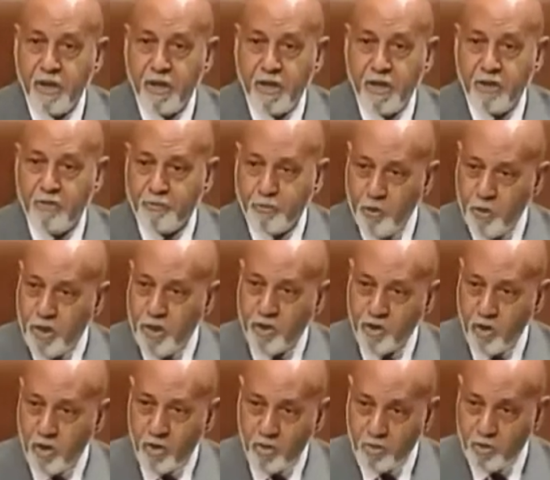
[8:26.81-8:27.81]
if we
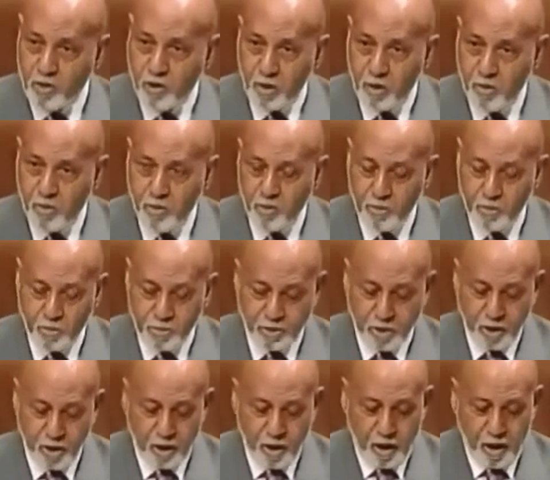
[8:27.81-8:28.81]
so chose,
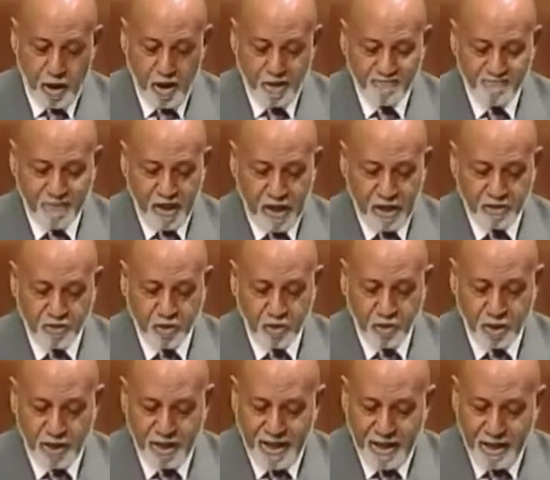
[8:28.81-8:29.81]

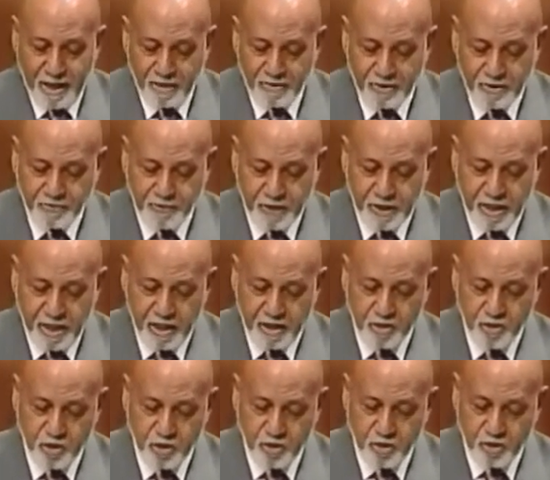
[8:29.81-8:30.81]
to allow the
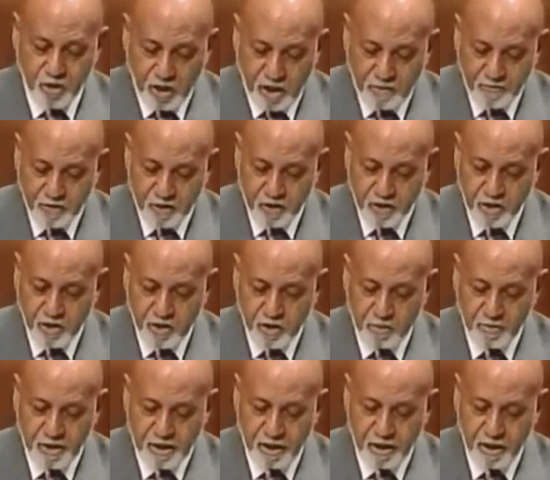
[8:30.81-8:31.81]
Financial Services
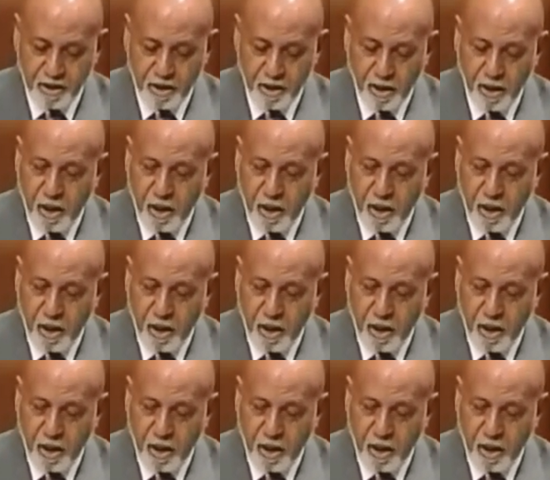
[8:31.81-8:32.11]
Committee